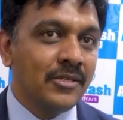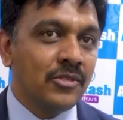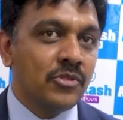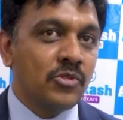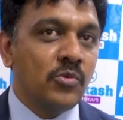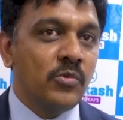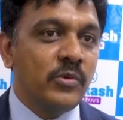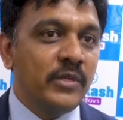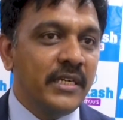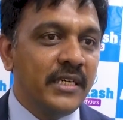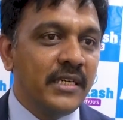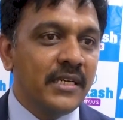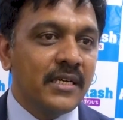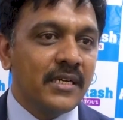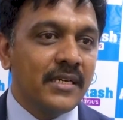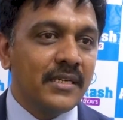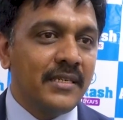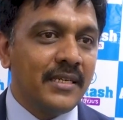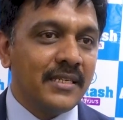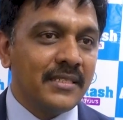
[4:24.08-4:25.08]
Student
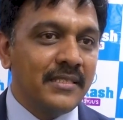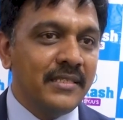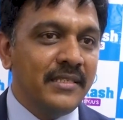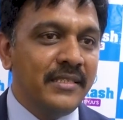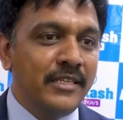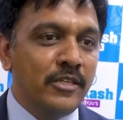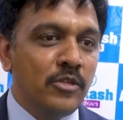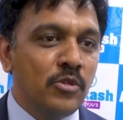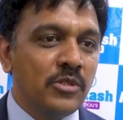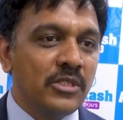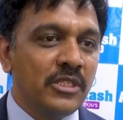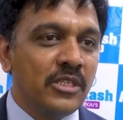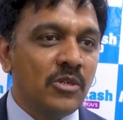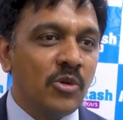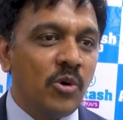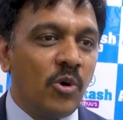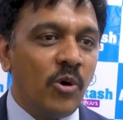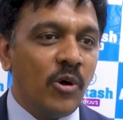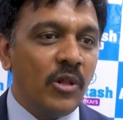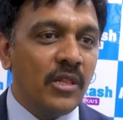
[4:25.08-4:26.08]
doesn't need to sit
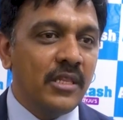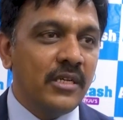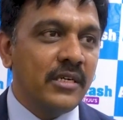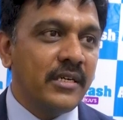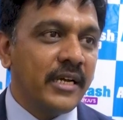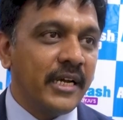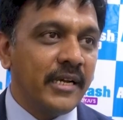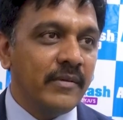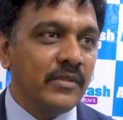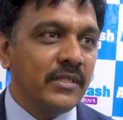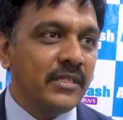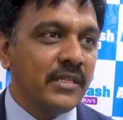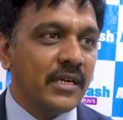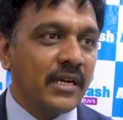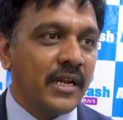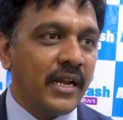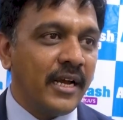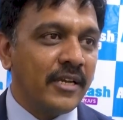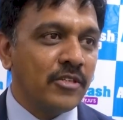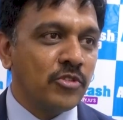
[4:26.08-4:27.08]
all the time in the
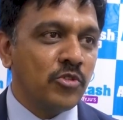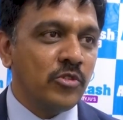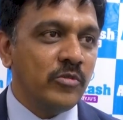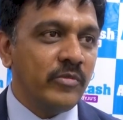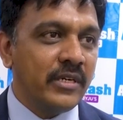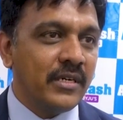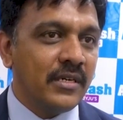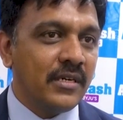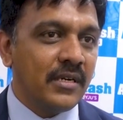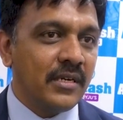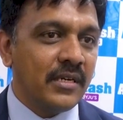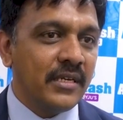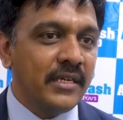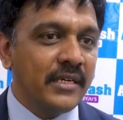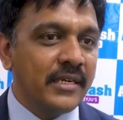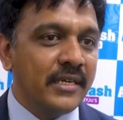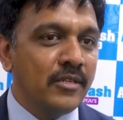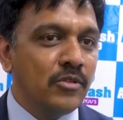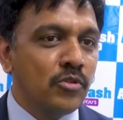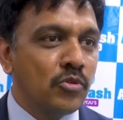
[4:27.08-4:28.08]
classroom and learn. He
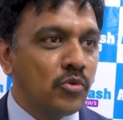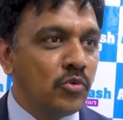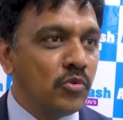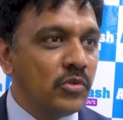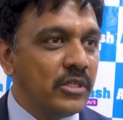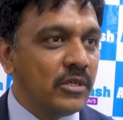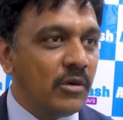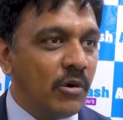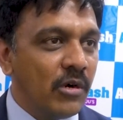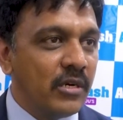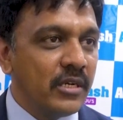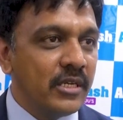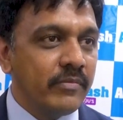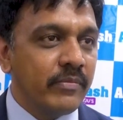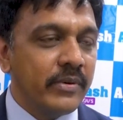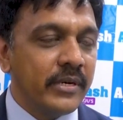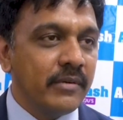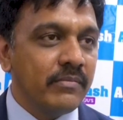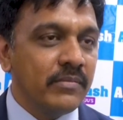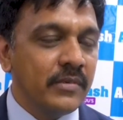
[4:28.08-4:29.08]
can through the
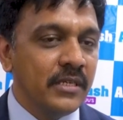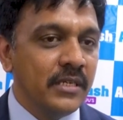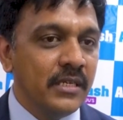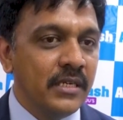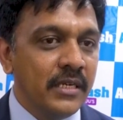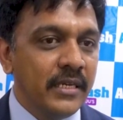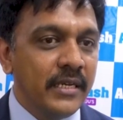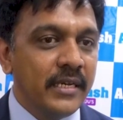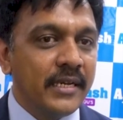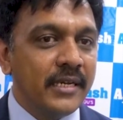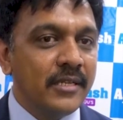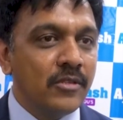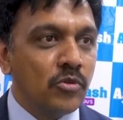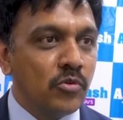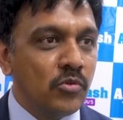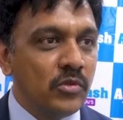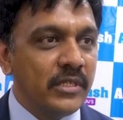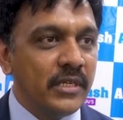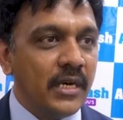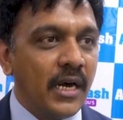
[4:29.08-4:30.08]
AudiPREP, he can
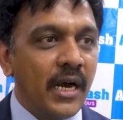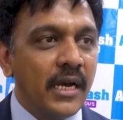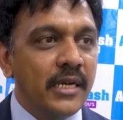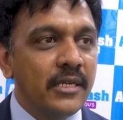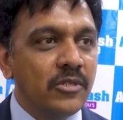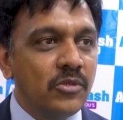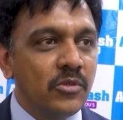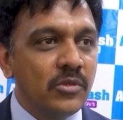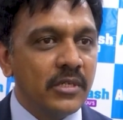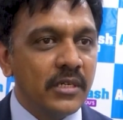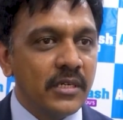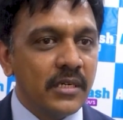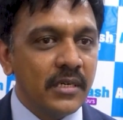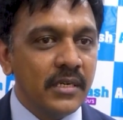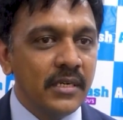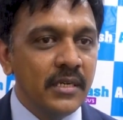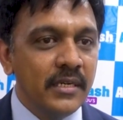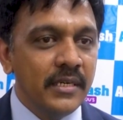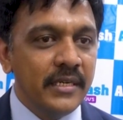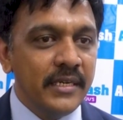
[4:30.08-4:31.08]
through the iTutor,
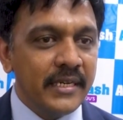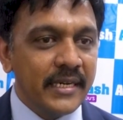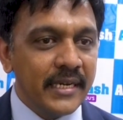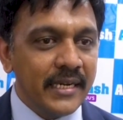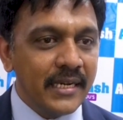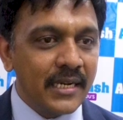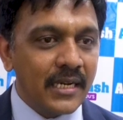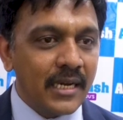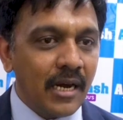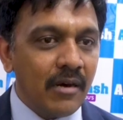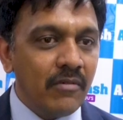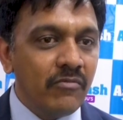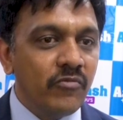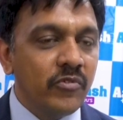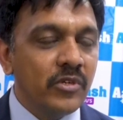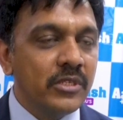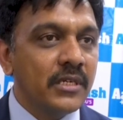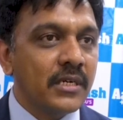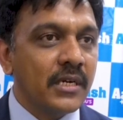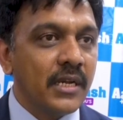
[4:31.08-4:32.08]
he can come
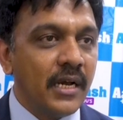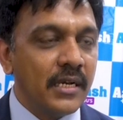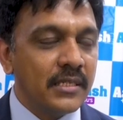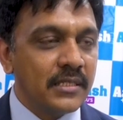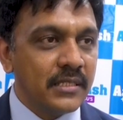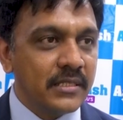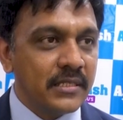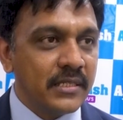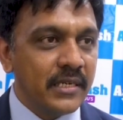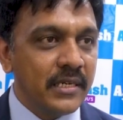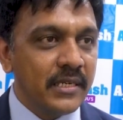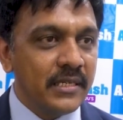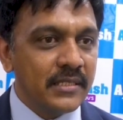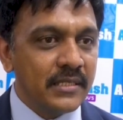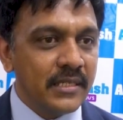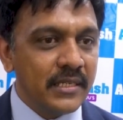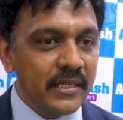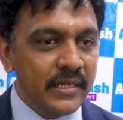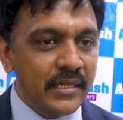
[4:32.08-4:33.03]
for the classes and listen.